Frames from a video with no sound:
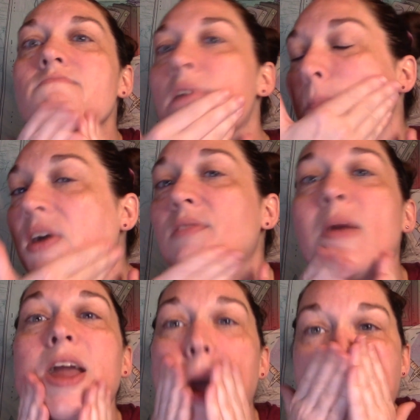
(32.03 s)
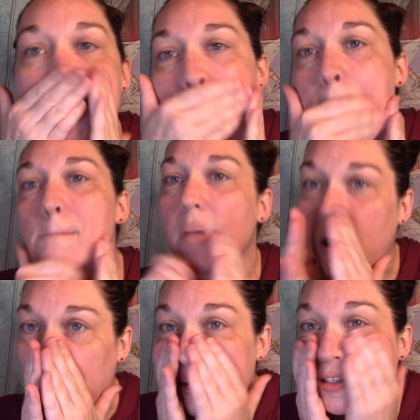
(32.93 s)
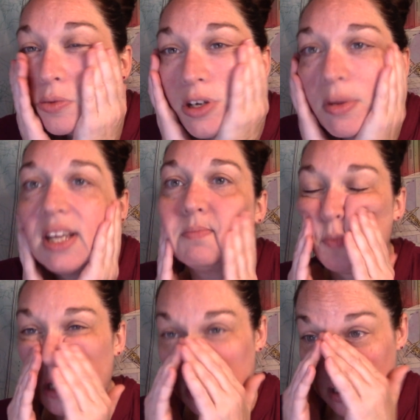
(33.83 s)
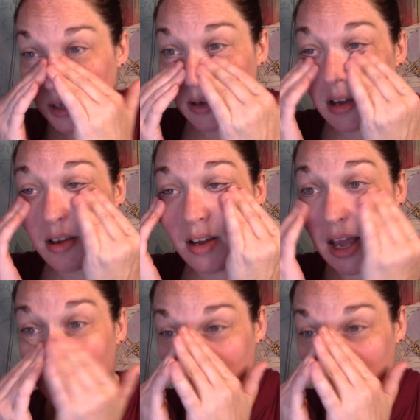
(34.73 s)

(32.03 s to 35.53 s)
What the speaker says: a bit of makeup. It's one of my, I don't